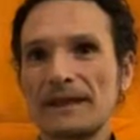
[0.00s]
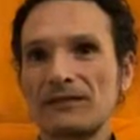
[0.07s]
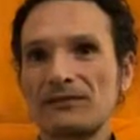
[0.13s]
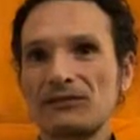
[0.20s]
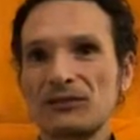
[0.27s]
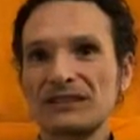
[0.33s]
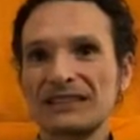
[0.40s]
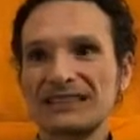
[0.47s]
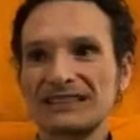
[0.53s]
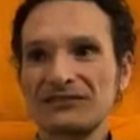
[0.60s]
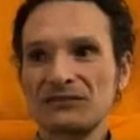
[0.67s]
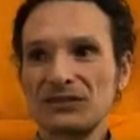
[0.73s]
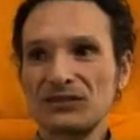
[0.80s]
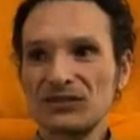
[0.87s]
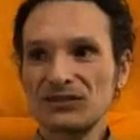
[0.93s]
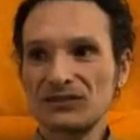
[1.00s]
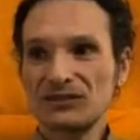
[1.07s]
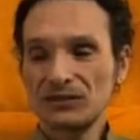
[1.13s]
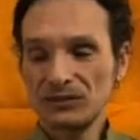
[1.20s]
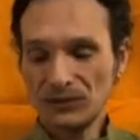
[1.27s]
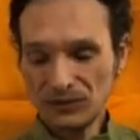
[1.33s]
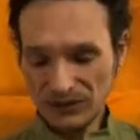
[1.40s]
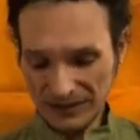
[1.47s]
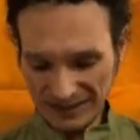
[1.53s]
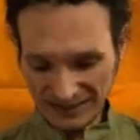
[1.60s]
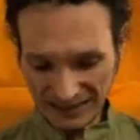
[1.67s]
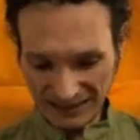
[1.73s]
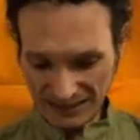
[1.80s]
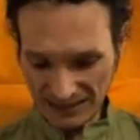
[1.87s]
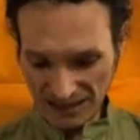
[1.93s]
for this reason, you know,
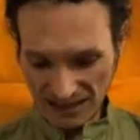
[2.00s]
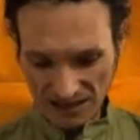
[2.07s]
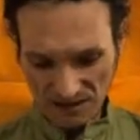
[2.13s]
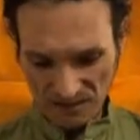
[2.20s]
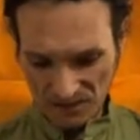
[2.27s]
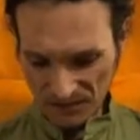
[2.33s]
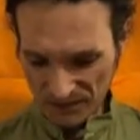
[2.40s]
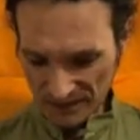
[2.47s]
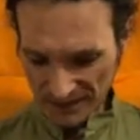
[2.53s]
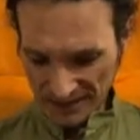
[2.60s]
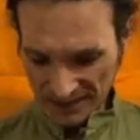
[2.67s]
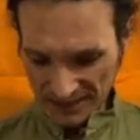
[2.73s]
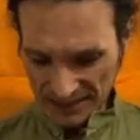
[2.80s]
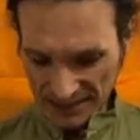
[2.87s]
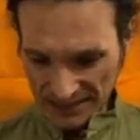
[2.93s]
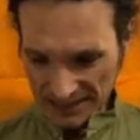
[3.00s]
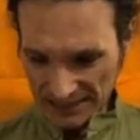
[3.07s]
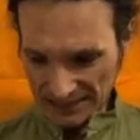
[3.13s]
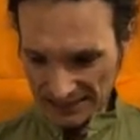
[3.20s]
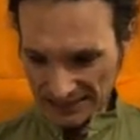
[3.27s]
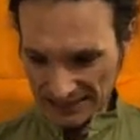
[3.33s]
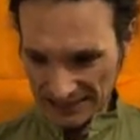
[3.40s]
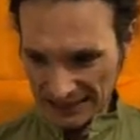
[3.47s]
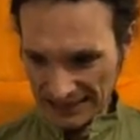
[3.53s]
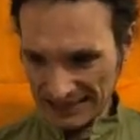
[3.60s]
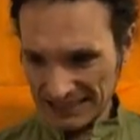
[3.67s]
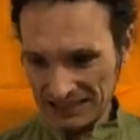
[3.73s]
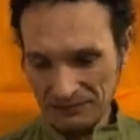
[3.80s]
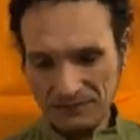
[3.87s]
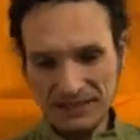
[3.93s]
Cristiana, I
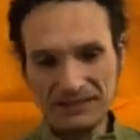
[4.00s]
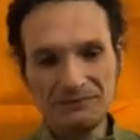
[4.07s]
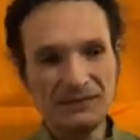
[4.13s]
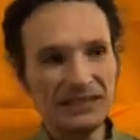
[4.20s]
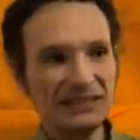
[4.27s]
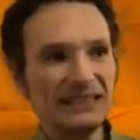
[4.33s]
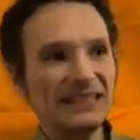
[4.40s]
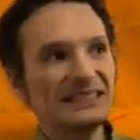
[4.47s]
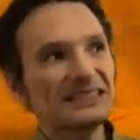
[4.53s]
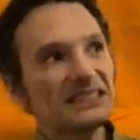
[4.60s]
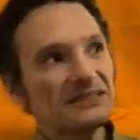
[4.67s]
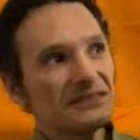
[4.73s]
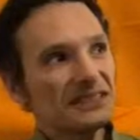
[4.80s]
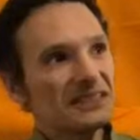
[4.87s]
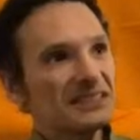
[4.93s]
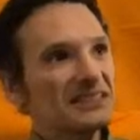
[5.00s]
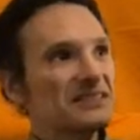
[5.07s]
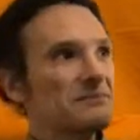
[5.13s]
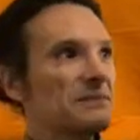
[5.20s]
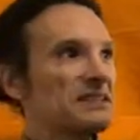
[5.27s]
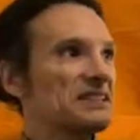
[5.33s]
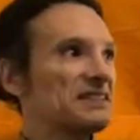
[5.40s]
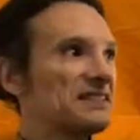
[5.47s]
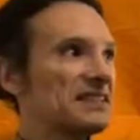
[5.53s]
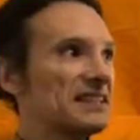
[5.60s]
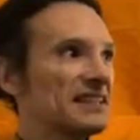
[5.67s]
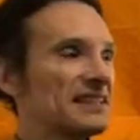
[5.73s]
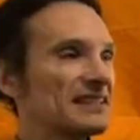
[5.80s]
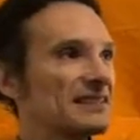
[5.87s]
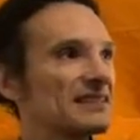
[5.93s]
can make many activities, many
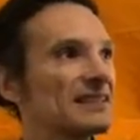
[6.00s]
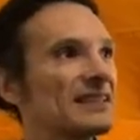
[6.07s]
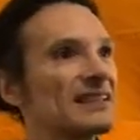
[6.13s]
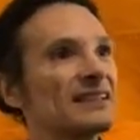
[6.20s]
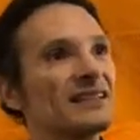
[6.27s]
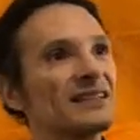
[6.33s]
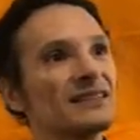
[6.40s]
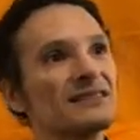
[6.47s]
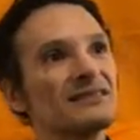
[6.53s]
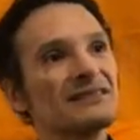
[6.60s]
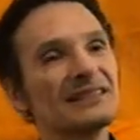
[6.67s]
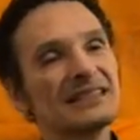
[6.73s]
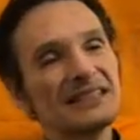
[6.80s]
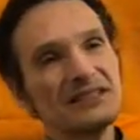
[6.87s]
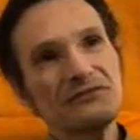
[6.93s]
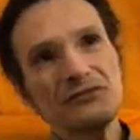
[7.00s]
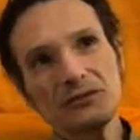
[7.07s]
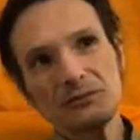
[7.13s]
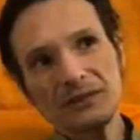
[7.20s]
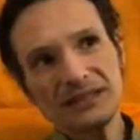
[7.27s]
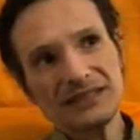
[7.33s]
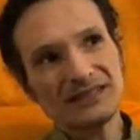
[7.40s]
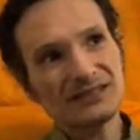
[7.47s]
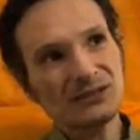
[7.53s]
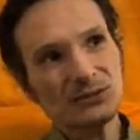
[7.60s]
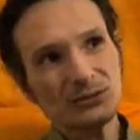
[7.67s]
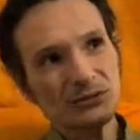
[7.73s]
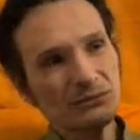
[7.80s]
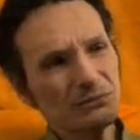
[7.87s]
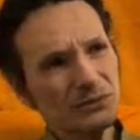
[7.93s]
things. Really for me it's
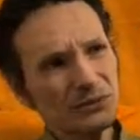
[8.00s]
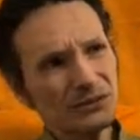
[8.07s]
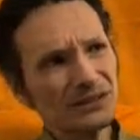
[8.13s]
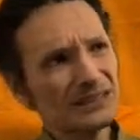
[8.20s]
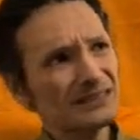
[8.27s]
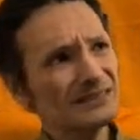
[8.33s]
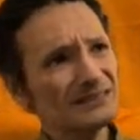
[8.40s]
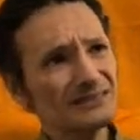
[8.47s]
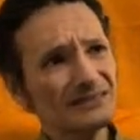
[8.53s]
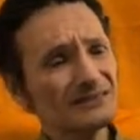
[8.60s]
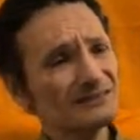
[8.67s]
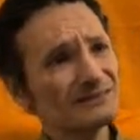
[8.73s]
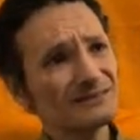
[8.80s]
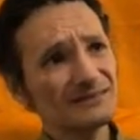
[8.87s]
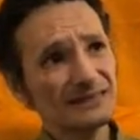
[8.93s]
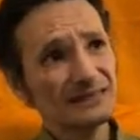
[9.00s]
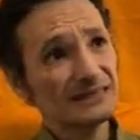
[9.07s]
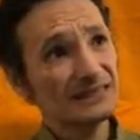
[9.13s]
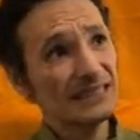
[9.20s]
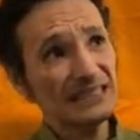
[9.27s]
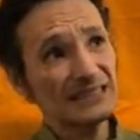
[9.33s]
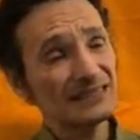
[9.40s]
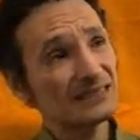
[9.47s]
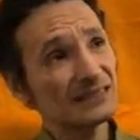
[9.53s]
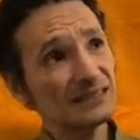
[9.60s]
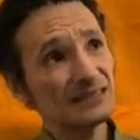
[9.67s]
not important that